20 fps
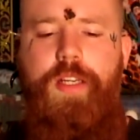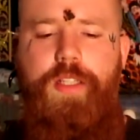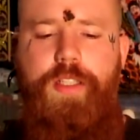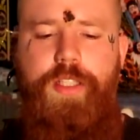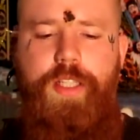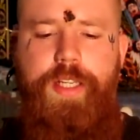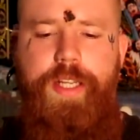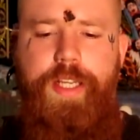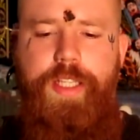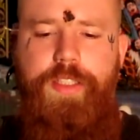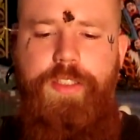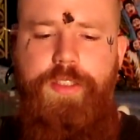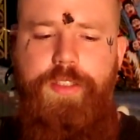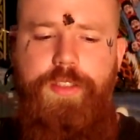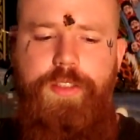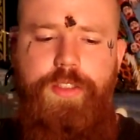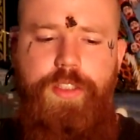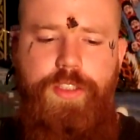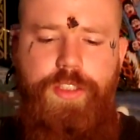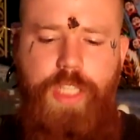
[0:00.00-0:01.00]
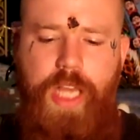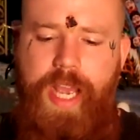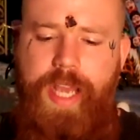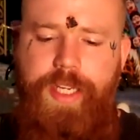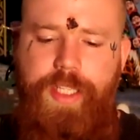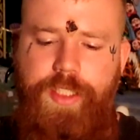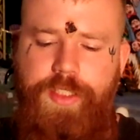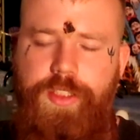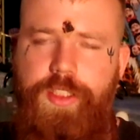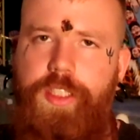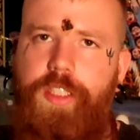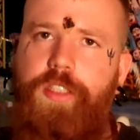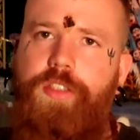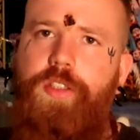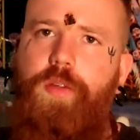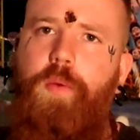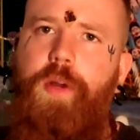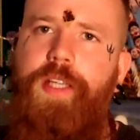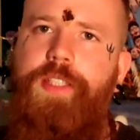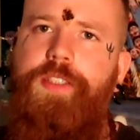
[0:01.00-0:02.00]
today's societies here in
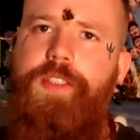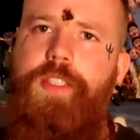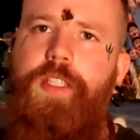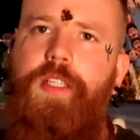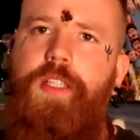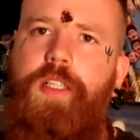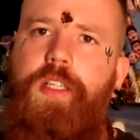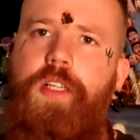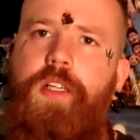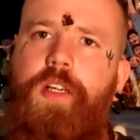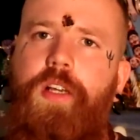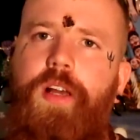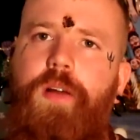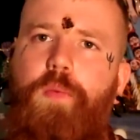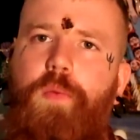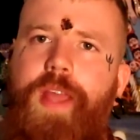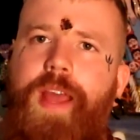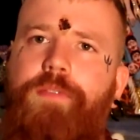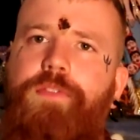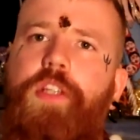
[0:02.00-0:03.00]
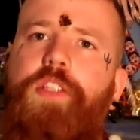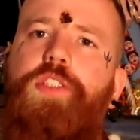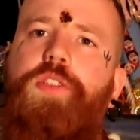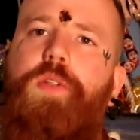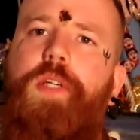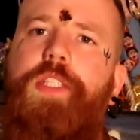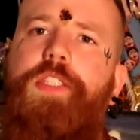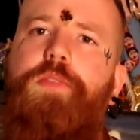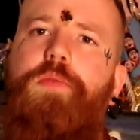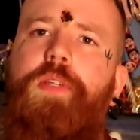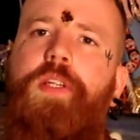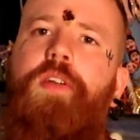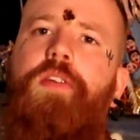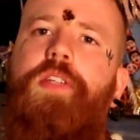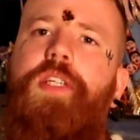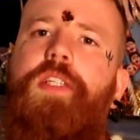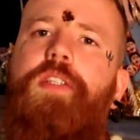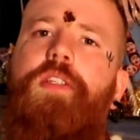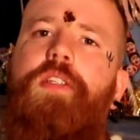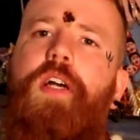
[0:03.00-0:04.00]
the West, we have the choice. We don't
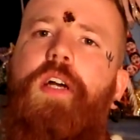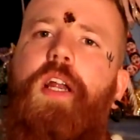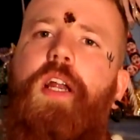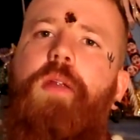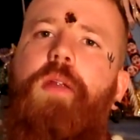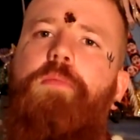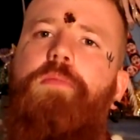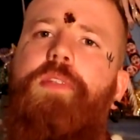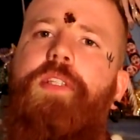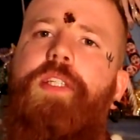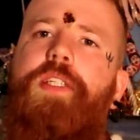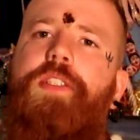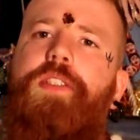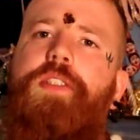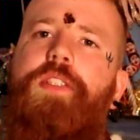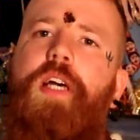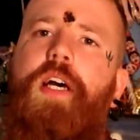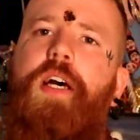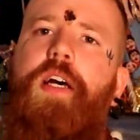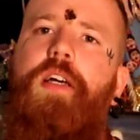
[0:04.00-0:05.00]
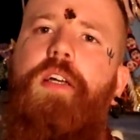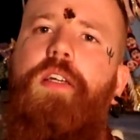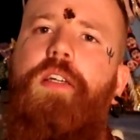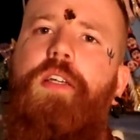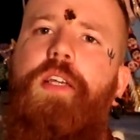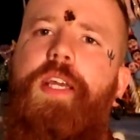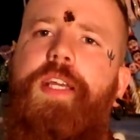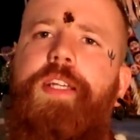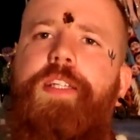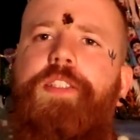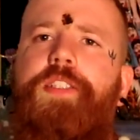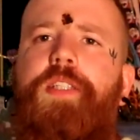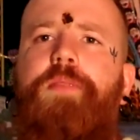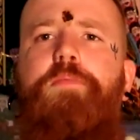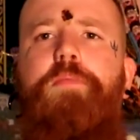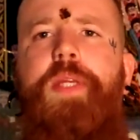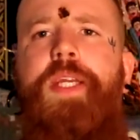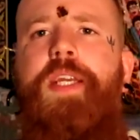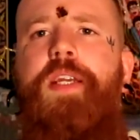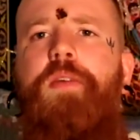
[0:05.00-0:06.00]
need to harm this innocent
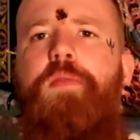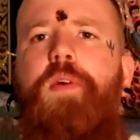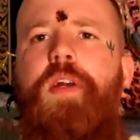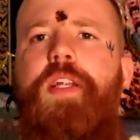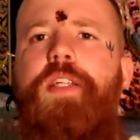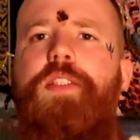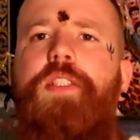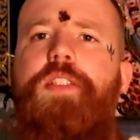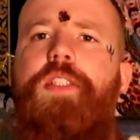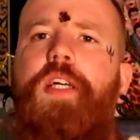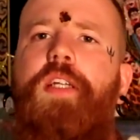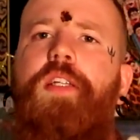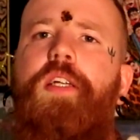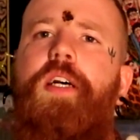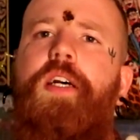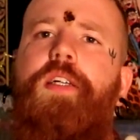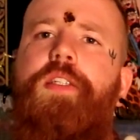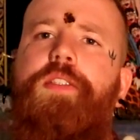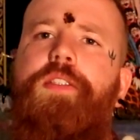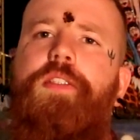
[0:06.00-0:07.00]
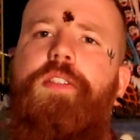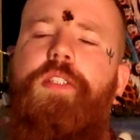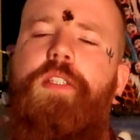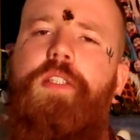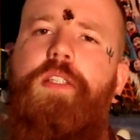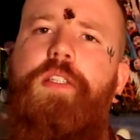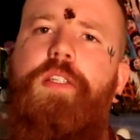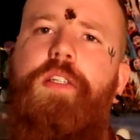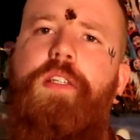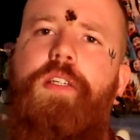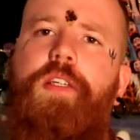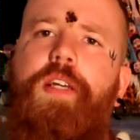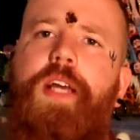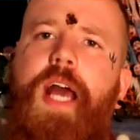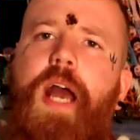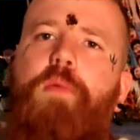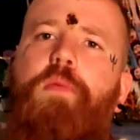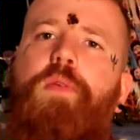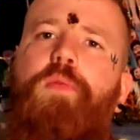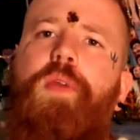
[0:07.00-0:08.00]
being. What has it done to us?
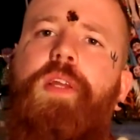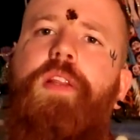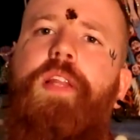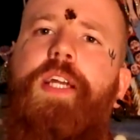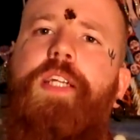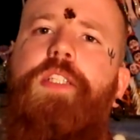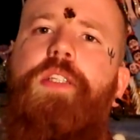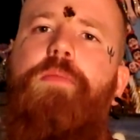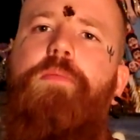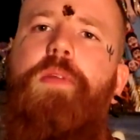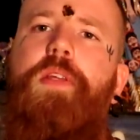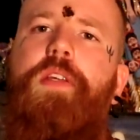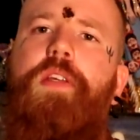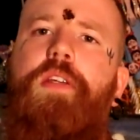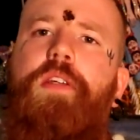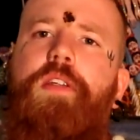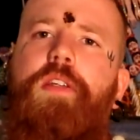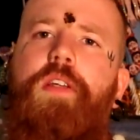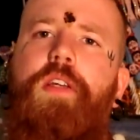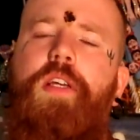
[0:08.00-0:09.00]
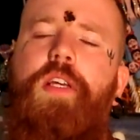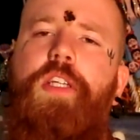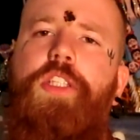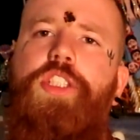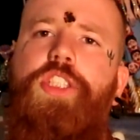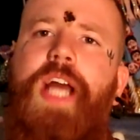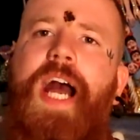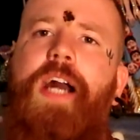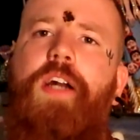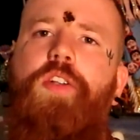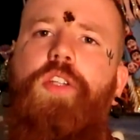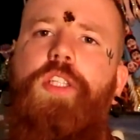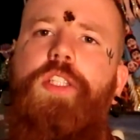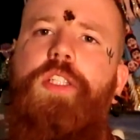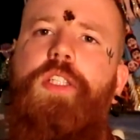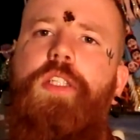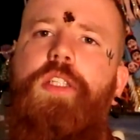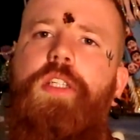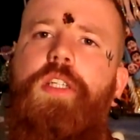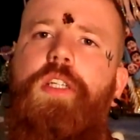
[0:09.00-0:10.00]
How would we like to be shackled
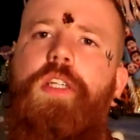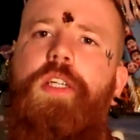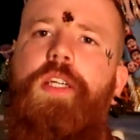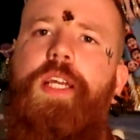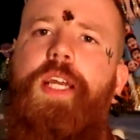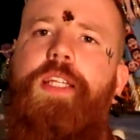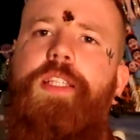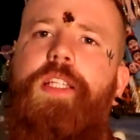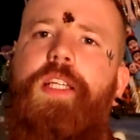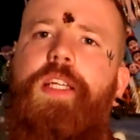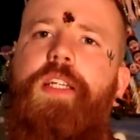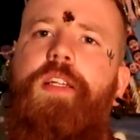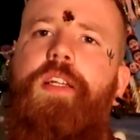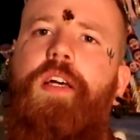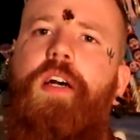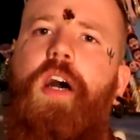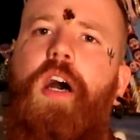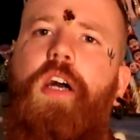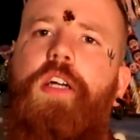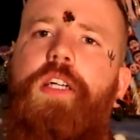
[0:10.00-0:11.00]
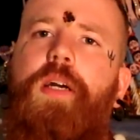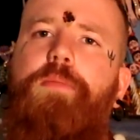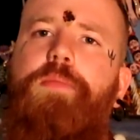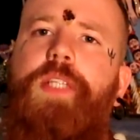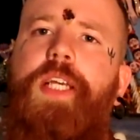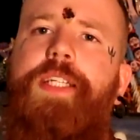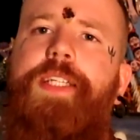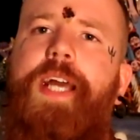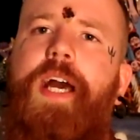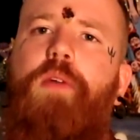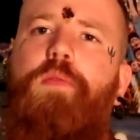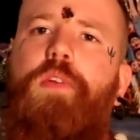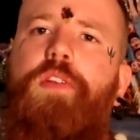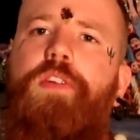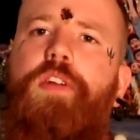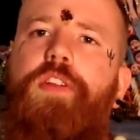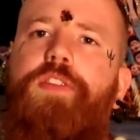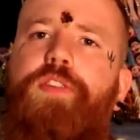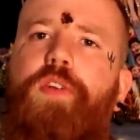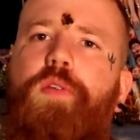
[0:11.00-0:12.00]
and then hung upside down with
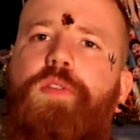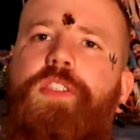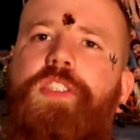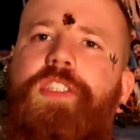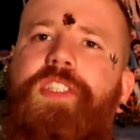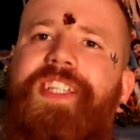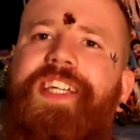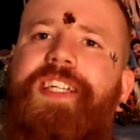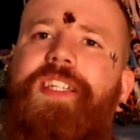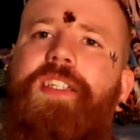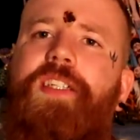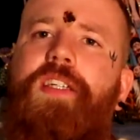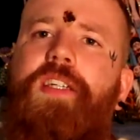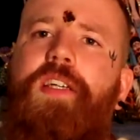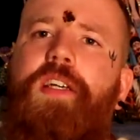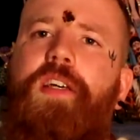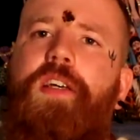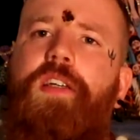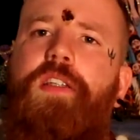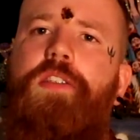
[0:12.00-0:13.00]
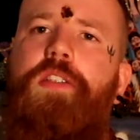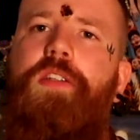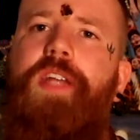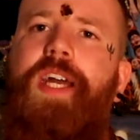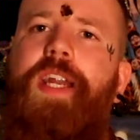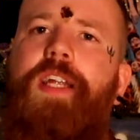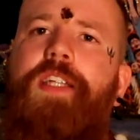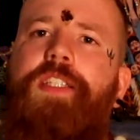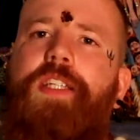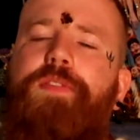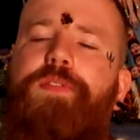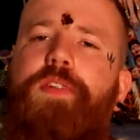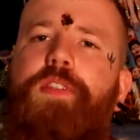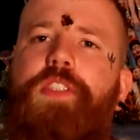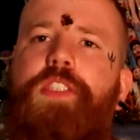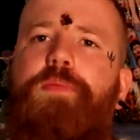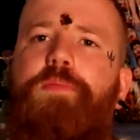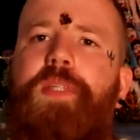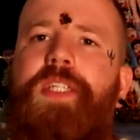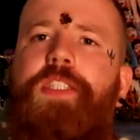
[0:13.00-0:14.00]
our throats slit so that a different
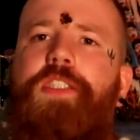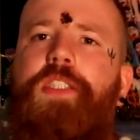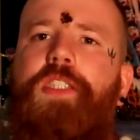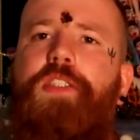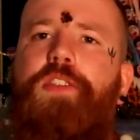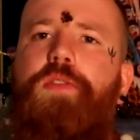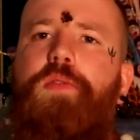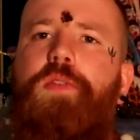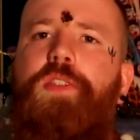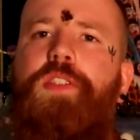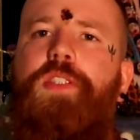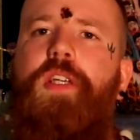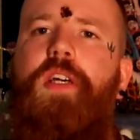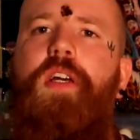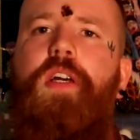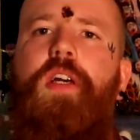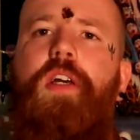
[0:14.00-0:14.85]
species who is